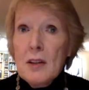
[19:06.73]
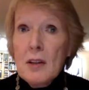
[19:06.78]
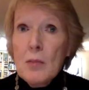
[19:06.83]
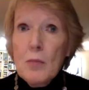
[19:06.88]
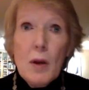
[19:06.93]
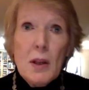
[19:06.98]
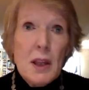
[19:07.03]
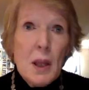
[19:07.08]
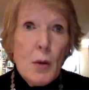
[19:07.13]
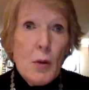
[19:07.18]
than
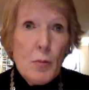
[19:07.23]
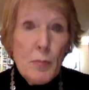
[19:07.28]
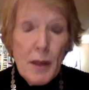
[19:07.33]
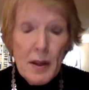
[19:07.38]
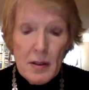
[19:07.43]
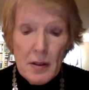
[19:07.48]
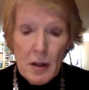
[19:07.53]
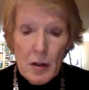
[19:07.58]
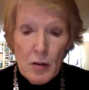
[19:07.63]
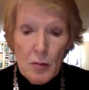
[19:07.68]
when they were
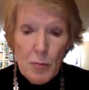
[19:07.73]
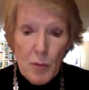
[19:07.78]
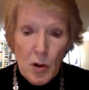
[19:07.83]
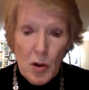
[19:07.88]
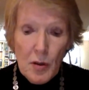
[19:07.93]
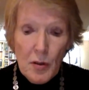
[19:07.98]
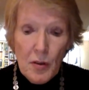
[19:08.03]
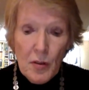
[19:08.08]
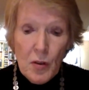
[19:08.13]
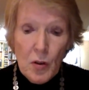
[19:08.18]
made out of
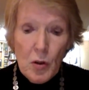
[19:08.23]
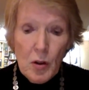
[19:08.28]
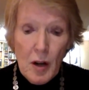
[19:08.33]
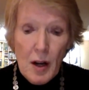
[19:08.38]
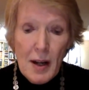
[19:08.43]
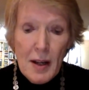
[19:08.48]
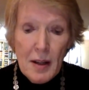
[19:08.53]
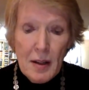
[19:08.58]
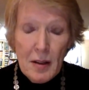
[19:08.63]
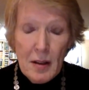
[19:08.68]
bronze or
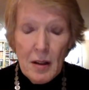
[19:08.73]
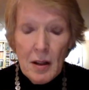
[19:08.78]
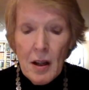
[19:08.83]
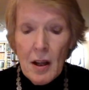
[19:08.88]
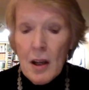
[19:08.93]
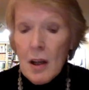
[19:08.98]
iron.